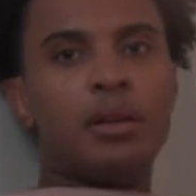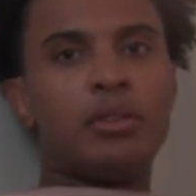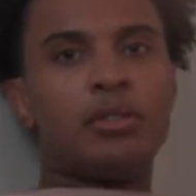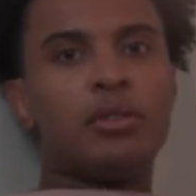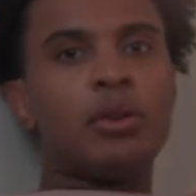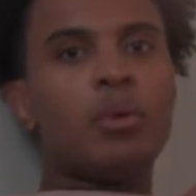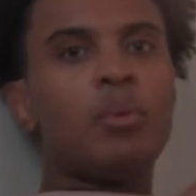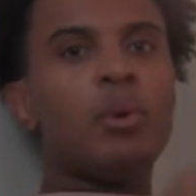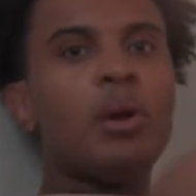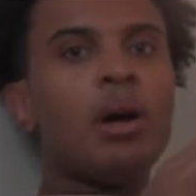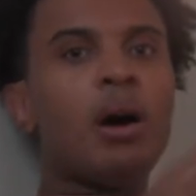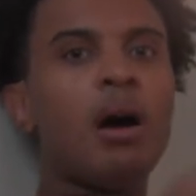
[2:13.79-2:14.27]

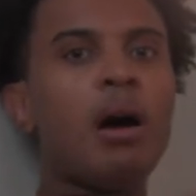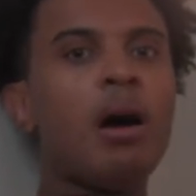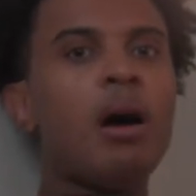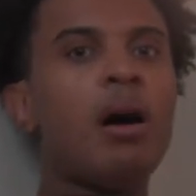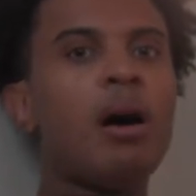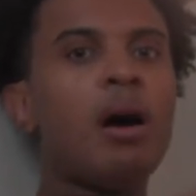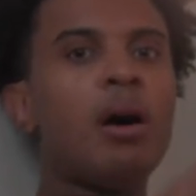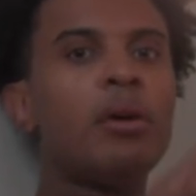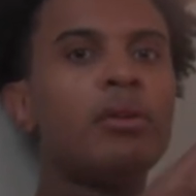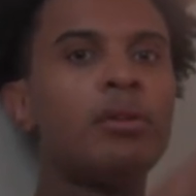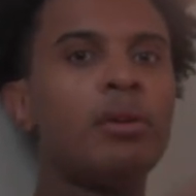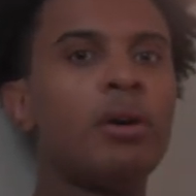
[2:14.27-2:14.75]
so we
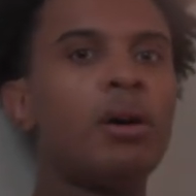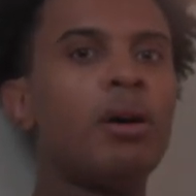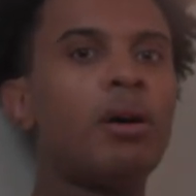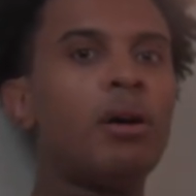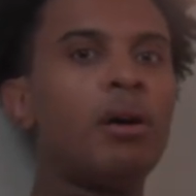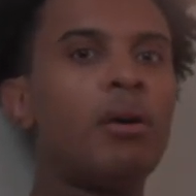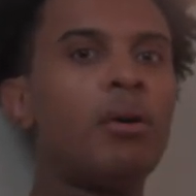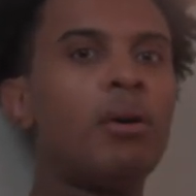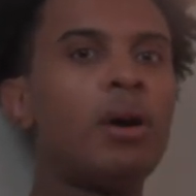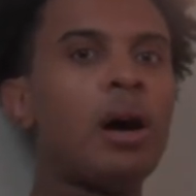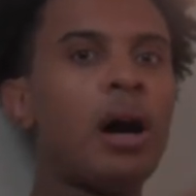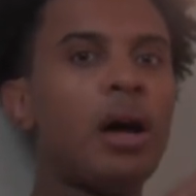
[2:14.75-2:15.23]
all
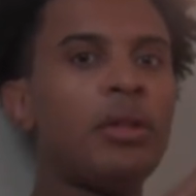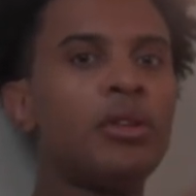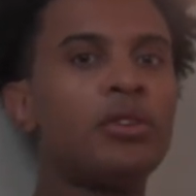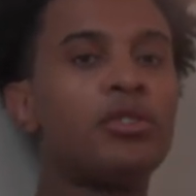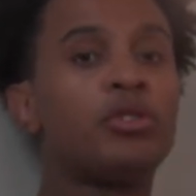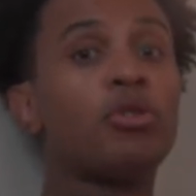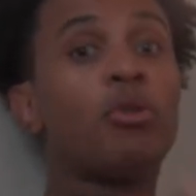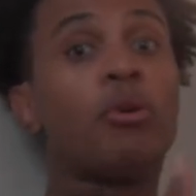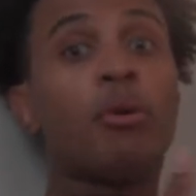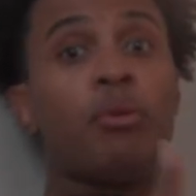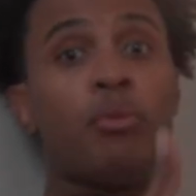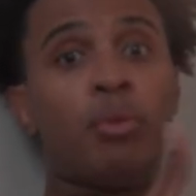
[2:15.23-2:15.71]
know how the
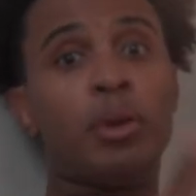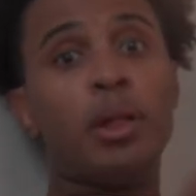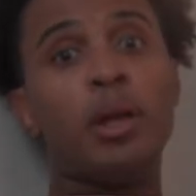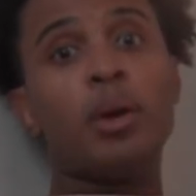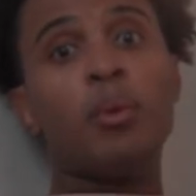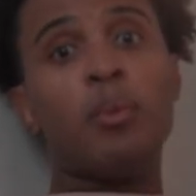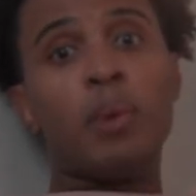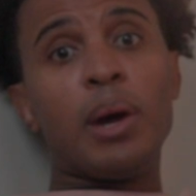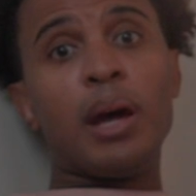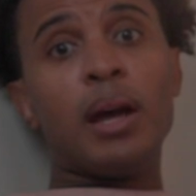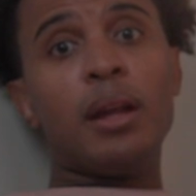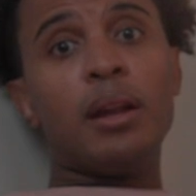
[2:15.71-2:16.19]
story really
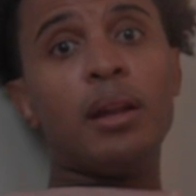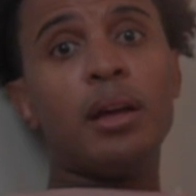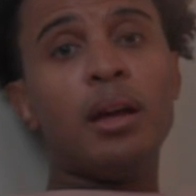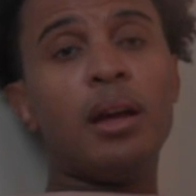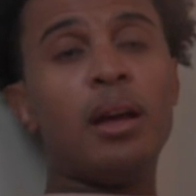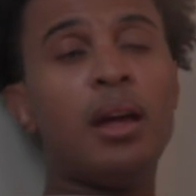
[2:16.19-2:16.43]
went.